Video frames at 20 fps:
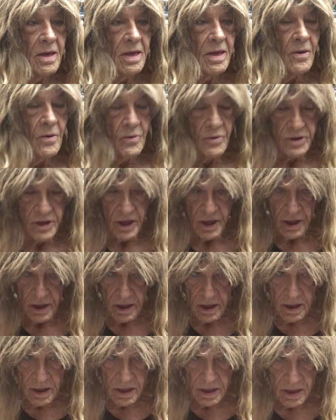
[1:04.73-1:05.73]

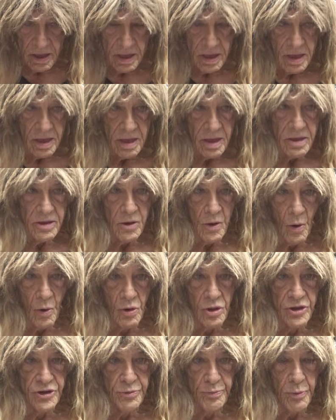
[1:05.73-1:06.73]
Okay? The
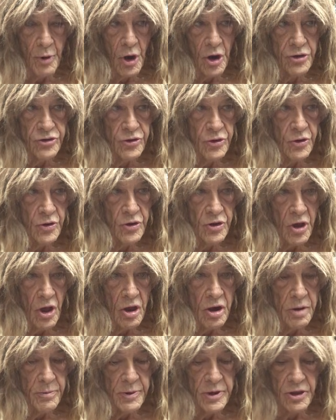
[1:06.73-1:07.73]
only sparks you've
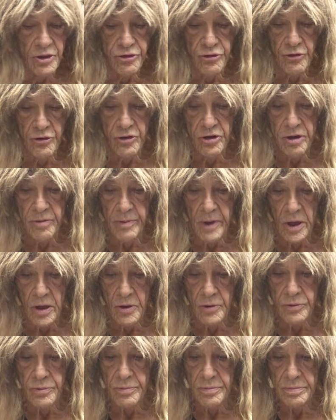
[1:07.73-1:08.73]
got to be concerned
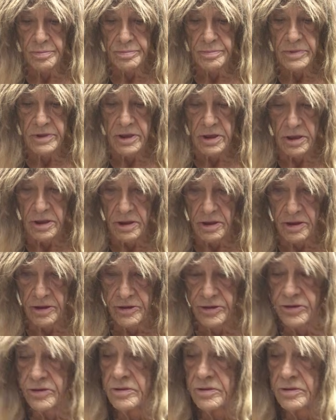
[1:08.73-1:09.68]
about is